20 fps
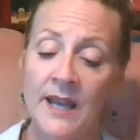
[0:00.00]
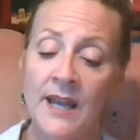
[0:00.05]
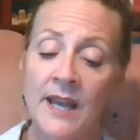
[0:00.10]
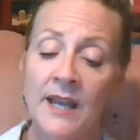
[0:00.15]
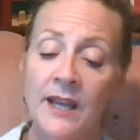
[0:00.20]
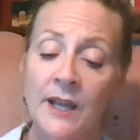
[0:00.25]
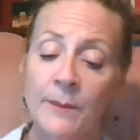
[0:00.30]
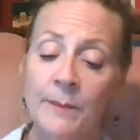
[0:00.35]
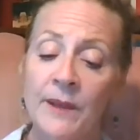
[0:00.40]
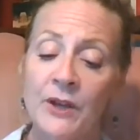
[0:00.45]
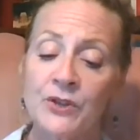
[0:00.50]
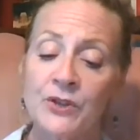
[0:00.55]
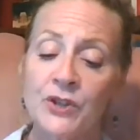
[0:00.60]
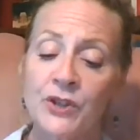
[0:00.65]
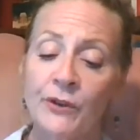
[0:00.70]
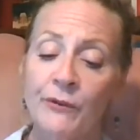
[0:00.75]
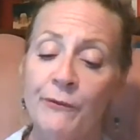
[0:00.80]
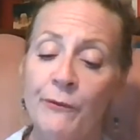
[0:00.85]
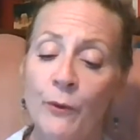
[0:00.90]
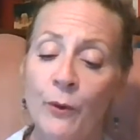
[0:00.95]
Compared to
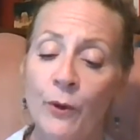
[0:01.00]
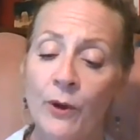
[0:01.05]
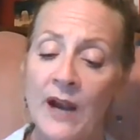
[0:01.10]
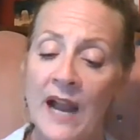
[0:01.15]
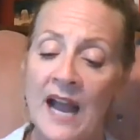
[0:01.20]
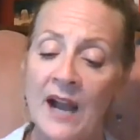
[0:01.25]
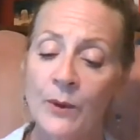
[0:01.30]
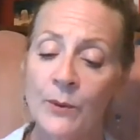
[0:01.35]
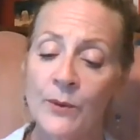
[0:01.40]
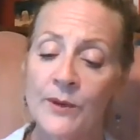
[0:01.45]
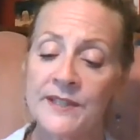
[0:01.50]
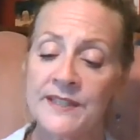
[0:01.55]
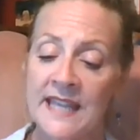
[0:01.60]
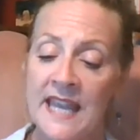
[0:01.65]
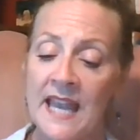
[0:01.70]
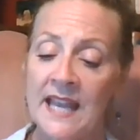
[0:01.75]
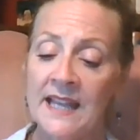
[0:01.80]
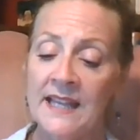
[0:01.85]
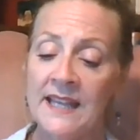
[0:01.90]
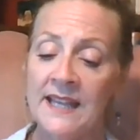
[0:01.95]
the 4 hours
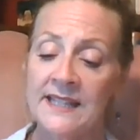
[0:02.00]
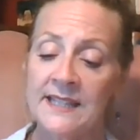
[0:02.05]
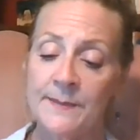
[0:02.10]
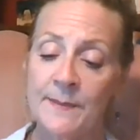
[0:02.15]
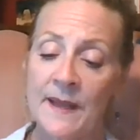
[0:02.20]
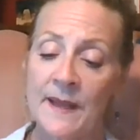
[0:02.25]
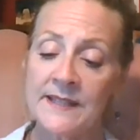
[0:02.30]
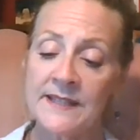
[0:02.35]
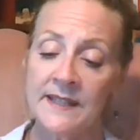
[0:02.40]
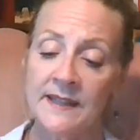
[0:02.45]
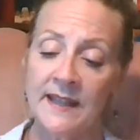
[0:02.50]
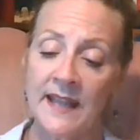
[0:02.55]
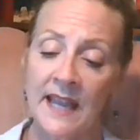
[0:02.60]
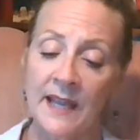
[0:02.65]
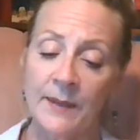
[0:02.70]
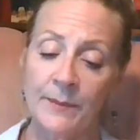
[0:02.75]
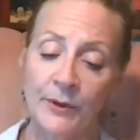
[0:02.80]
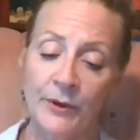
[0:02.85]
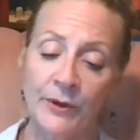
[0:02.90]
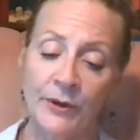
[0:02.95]
Katie had spent in
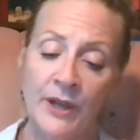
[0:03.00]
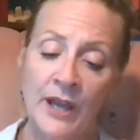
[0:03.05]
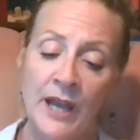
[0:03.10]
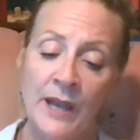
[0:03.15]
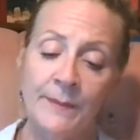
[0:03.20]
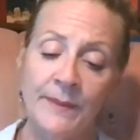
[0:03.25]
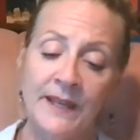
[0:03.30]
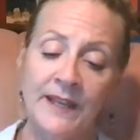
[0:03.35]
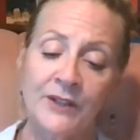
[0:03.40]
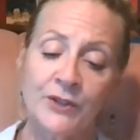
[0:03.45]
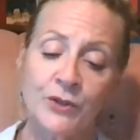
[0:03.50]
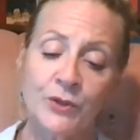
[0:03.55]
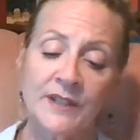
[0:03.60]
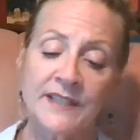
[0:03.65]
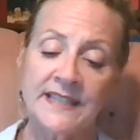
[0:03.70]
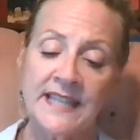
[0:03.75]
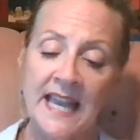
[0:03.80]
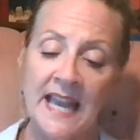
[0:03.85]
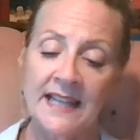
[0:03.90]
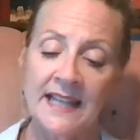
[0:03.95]
labor,
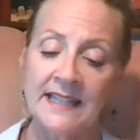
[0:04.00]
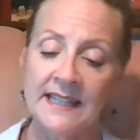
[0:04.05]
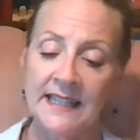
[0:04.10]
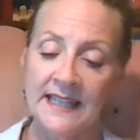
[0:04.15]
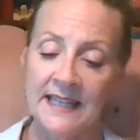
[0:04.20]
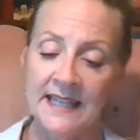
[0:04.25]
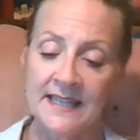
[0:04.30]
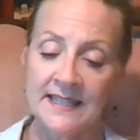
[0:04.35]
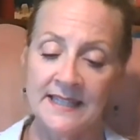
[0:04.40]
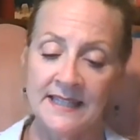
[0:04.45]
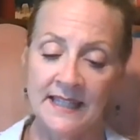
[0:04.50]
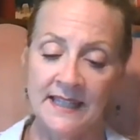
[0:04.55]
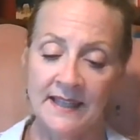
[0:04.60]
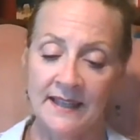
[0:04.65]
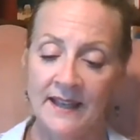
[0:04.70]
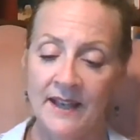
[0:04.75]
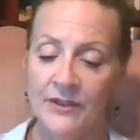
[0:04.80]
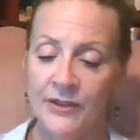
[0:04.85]
Beatrice had it easy.